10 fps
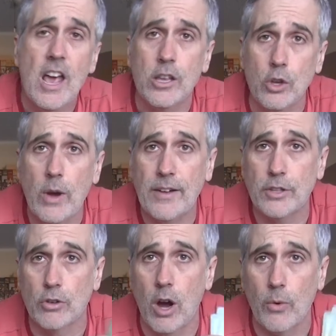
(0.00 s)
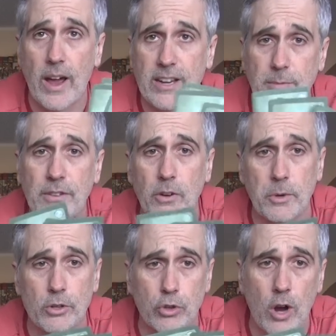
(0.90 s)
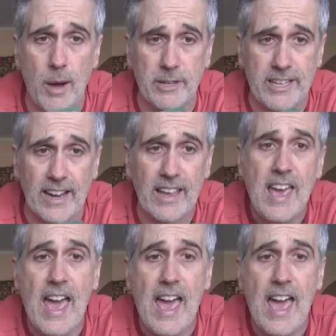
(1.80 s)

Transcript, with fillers: you have to draw randomly from your trauma deck.